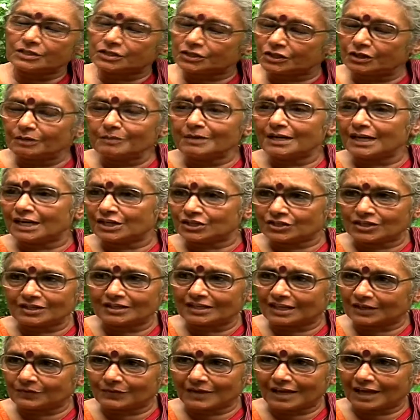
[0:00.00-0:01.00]

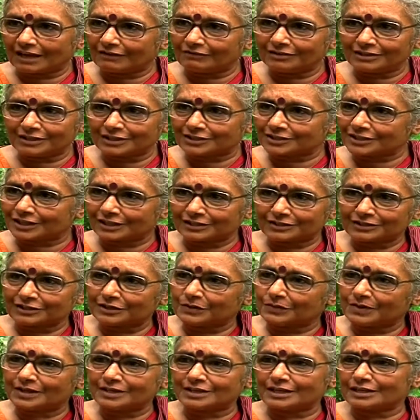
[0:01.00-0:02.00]
discrimination that we have in this
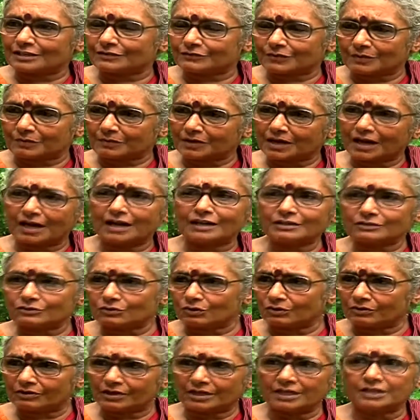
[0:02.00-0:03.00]
country, whether it's from
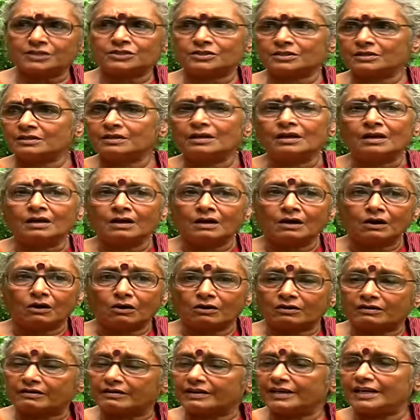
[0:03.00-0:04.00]
caste or religion
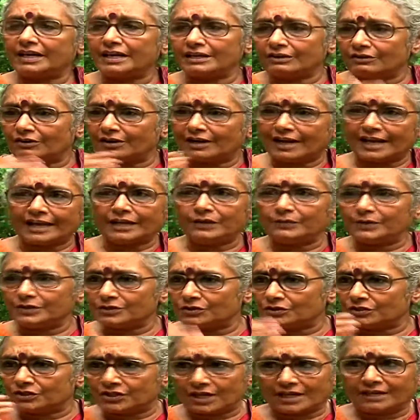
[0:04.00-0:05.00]
or creed or
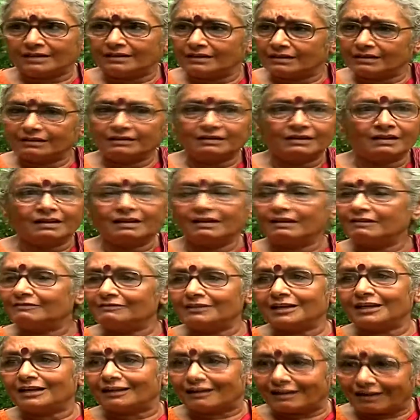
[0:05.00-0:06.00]
language or gender,
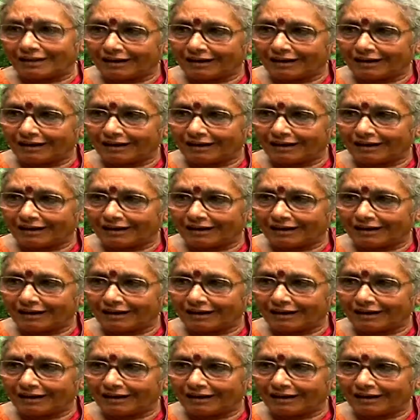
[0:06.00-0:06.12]
we